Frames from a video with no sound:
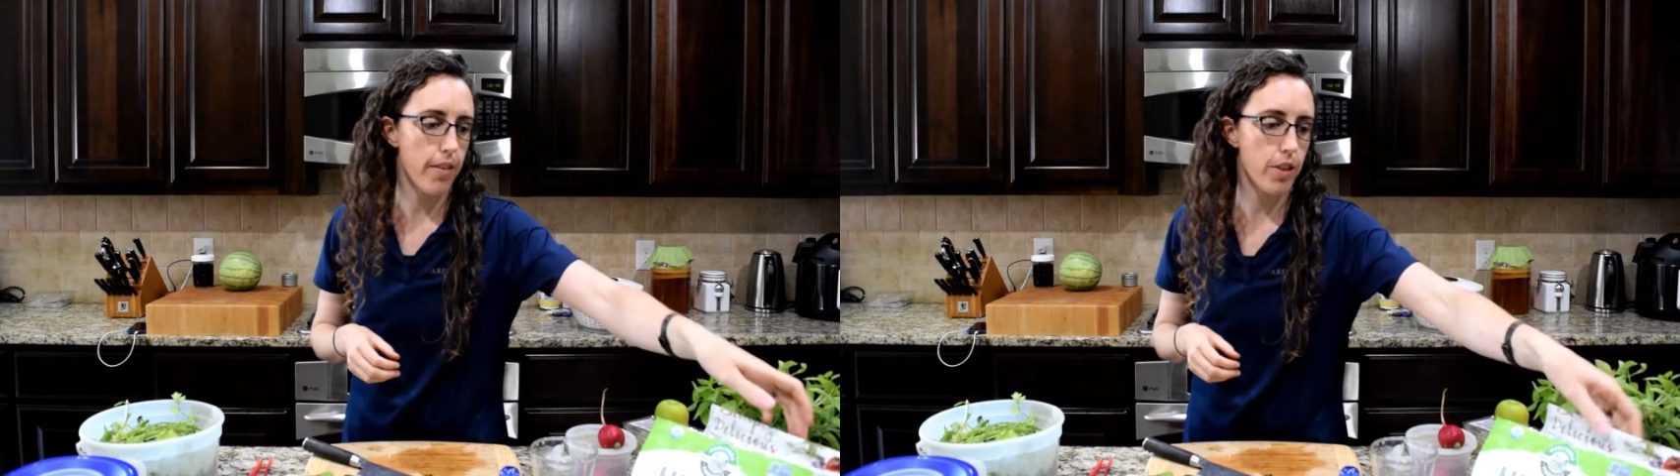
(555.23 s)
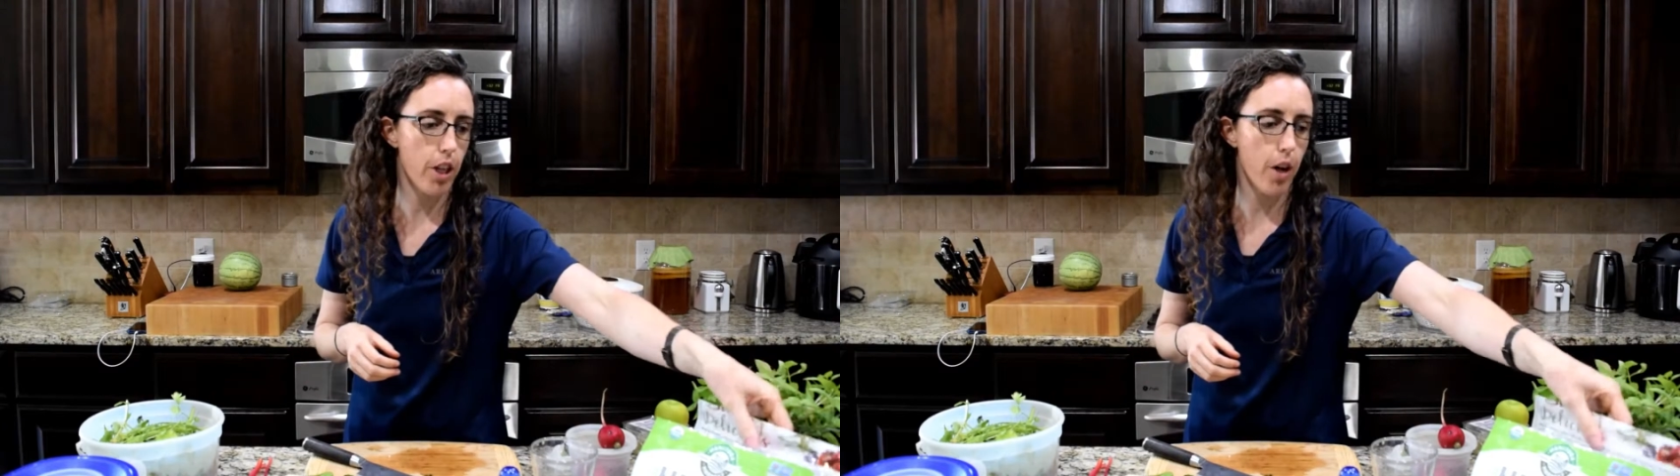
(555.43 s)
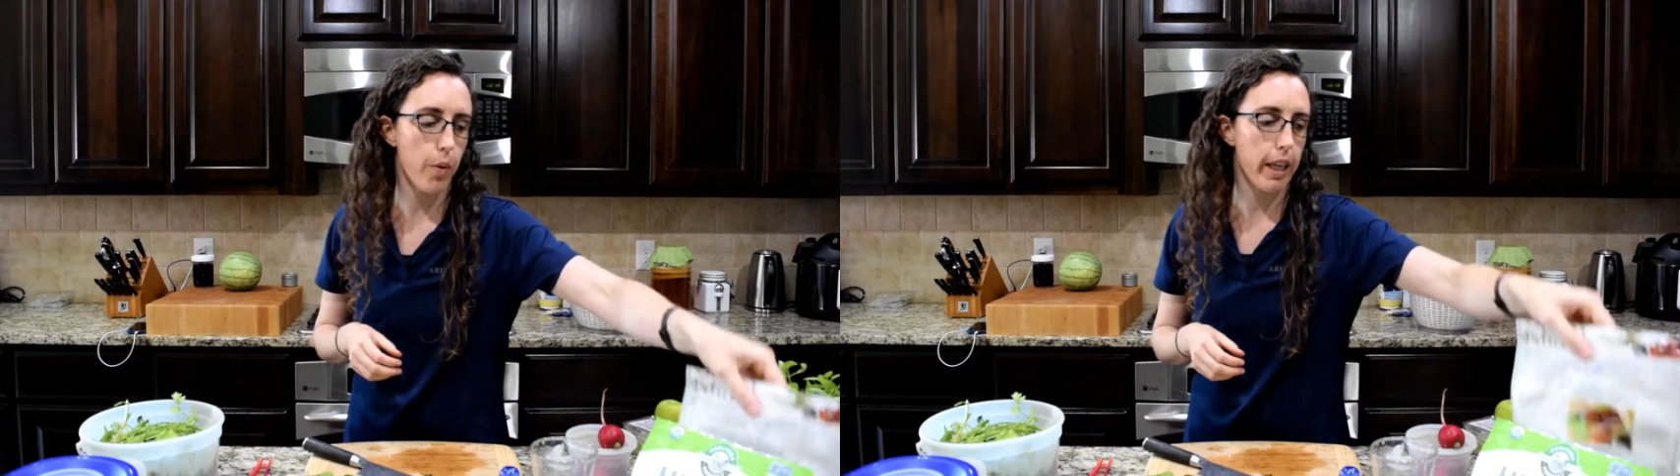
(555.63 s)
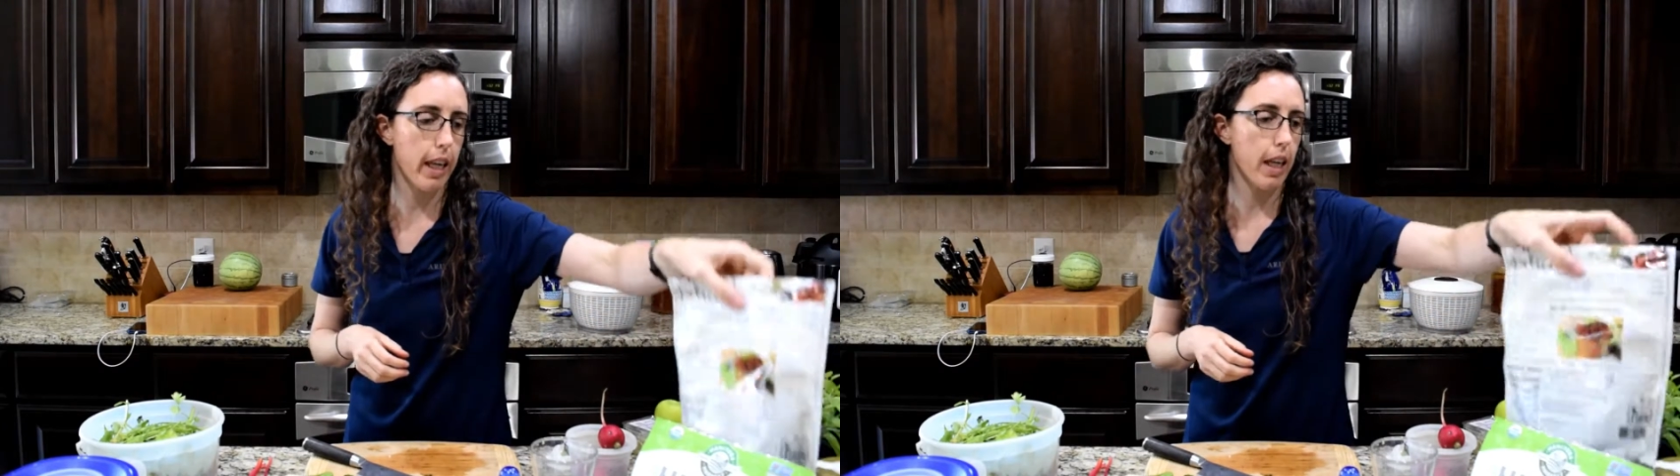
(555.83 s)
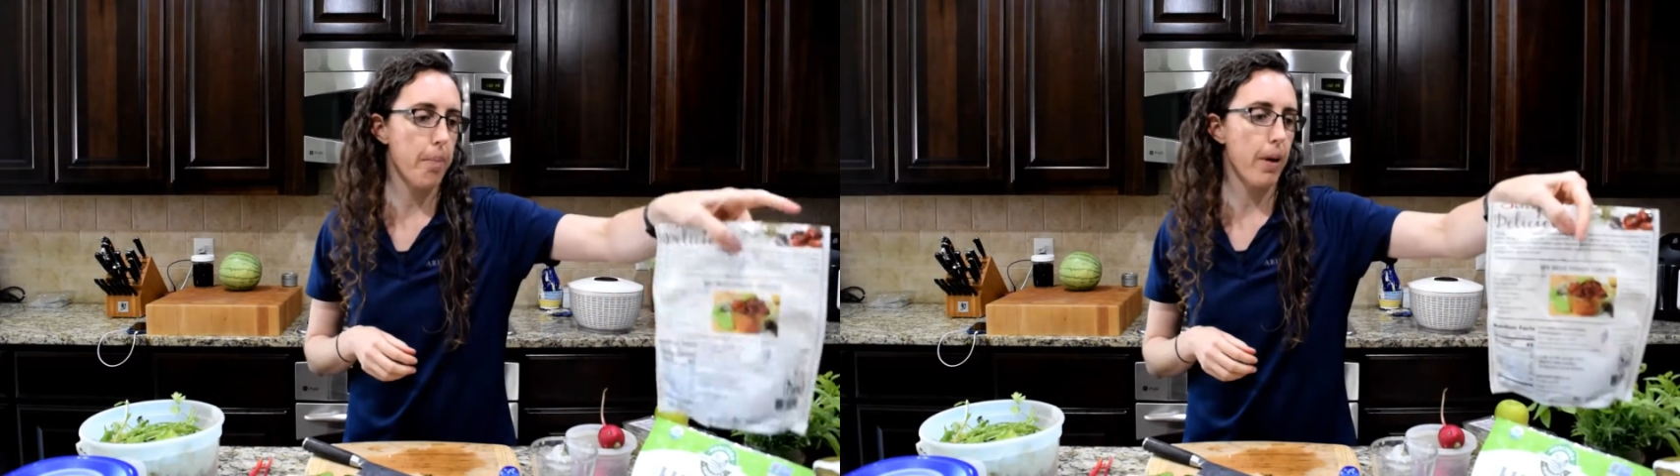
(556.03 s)
So we
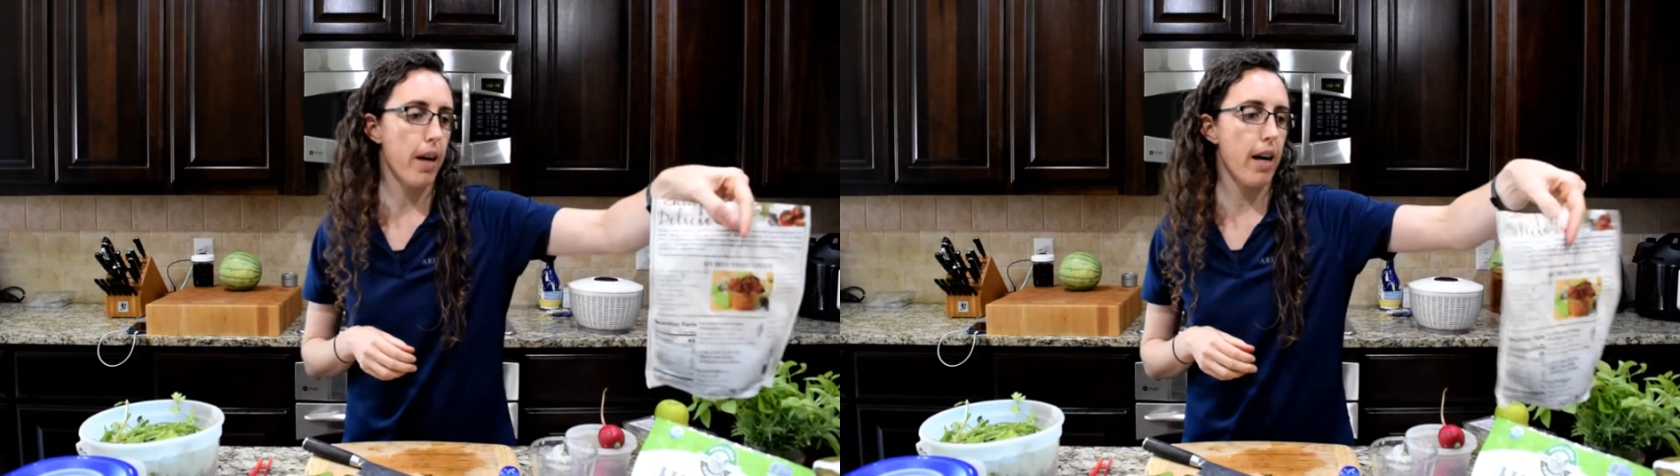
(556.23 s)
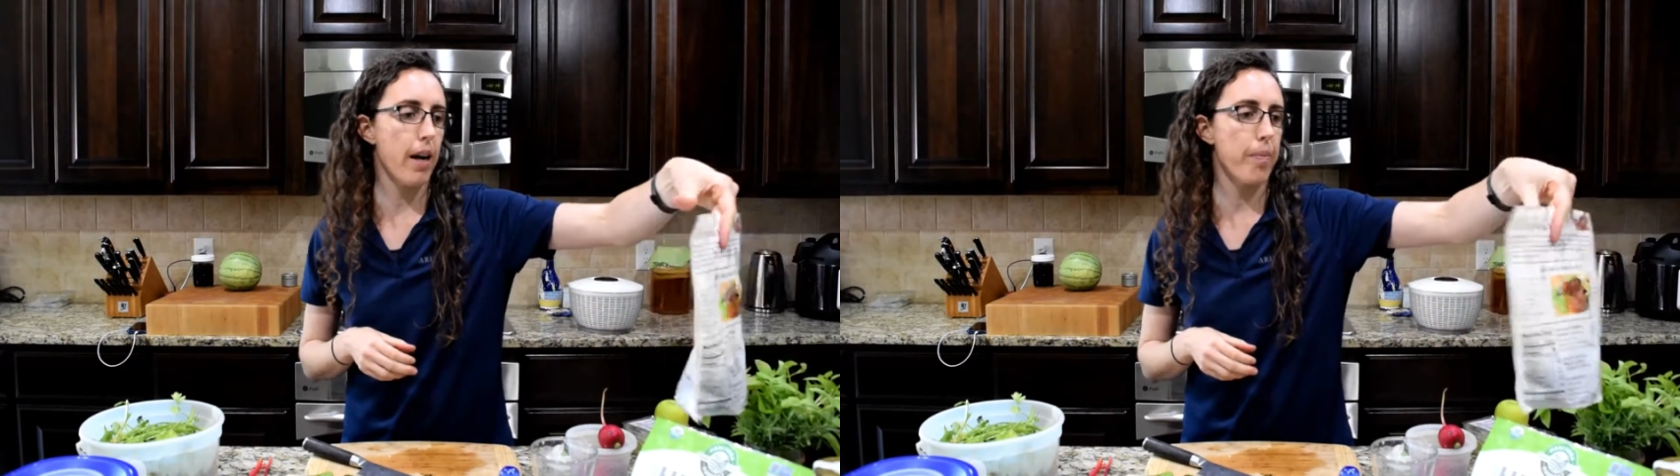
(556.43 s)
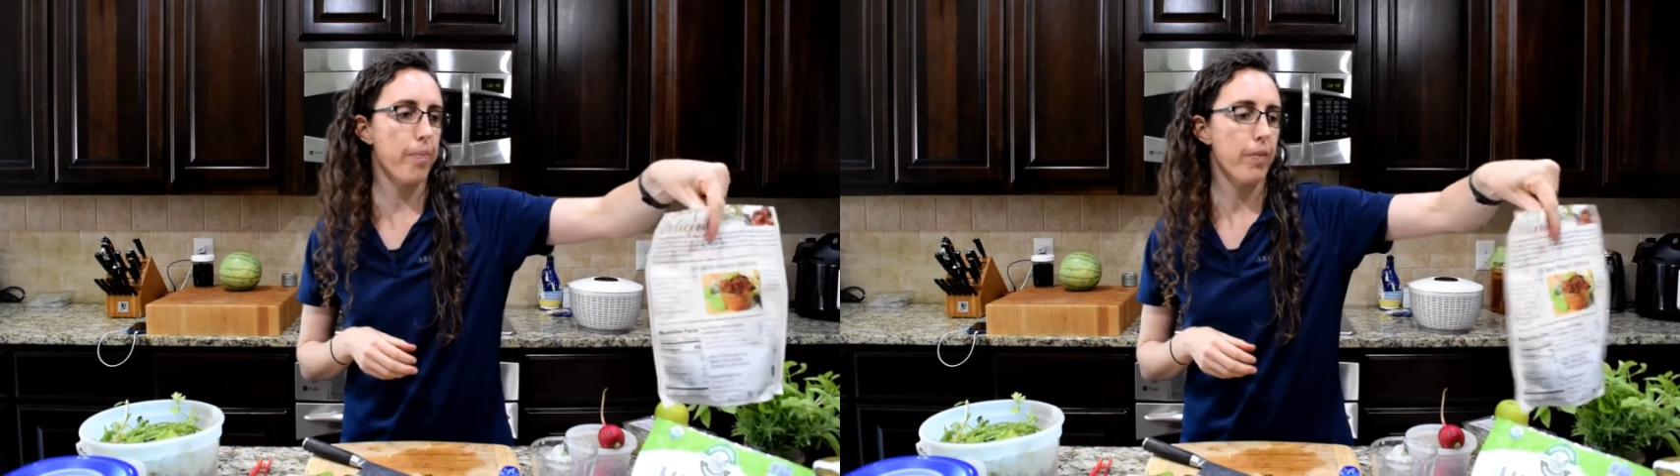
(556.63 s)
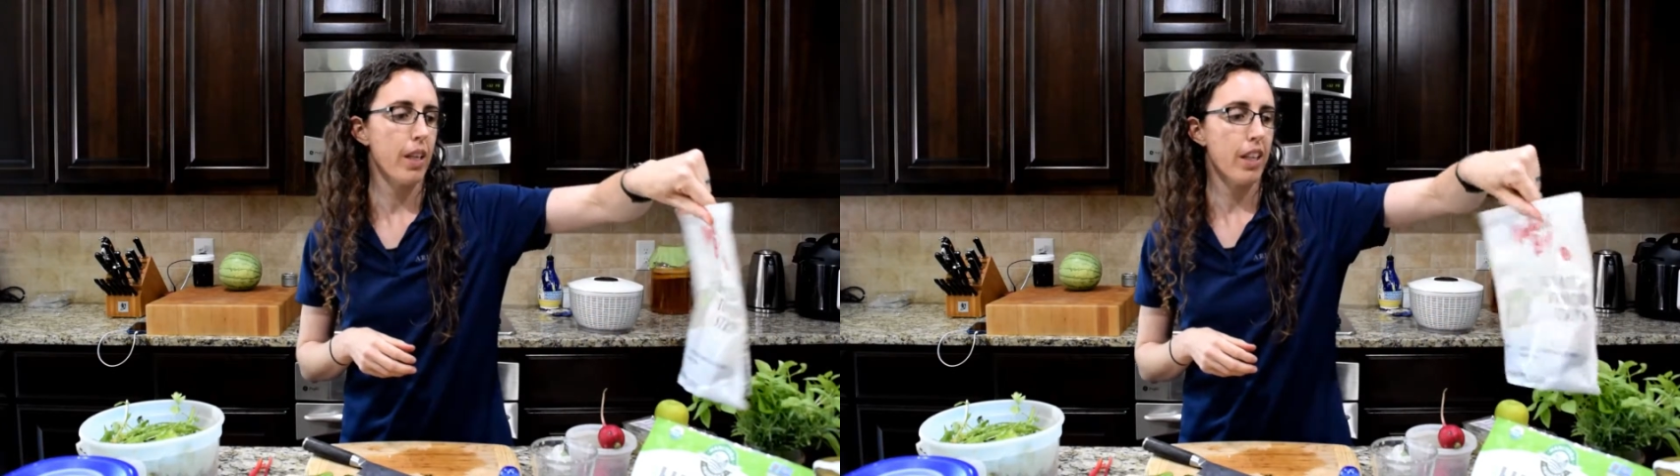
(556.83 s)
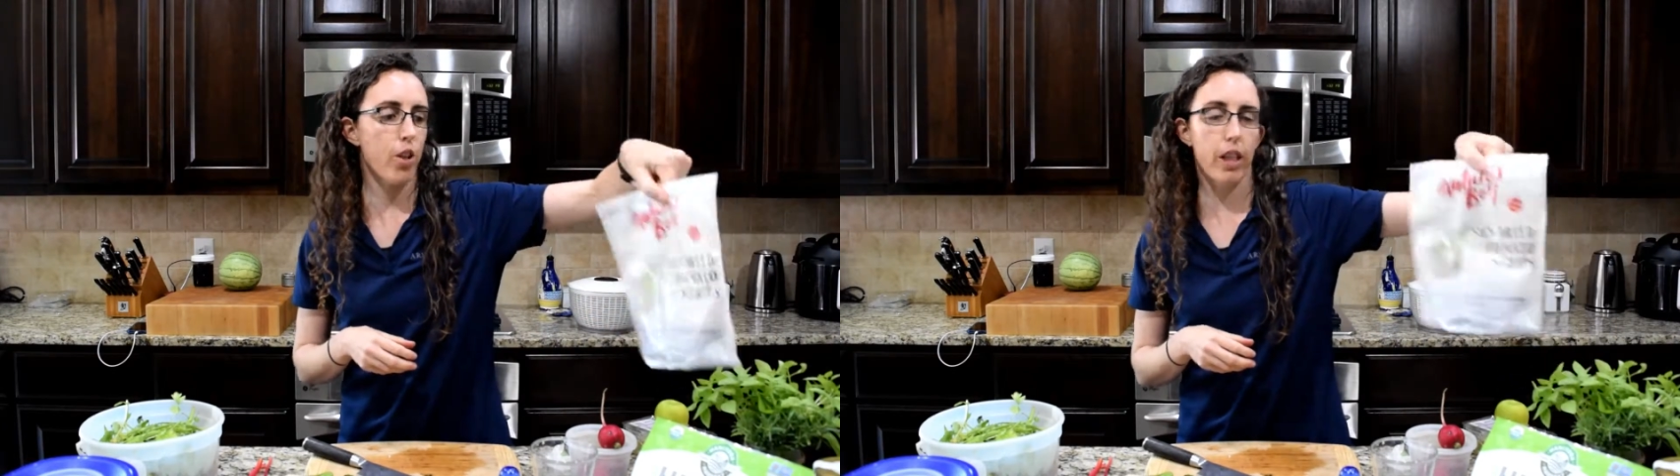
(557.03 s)
keep, you know,